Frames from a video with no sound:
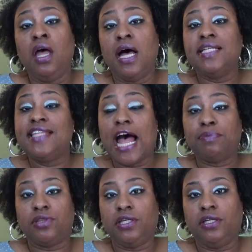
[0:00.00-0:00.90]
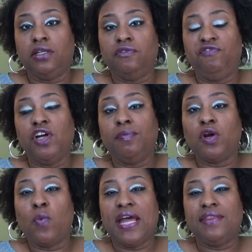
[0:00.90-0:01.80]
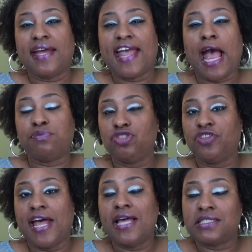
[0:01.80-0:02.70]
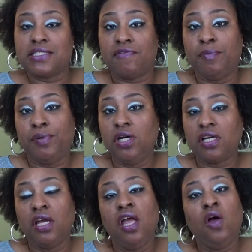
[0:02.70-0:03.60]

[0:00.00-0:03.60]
adapt the film in a way that captured the essence of the book.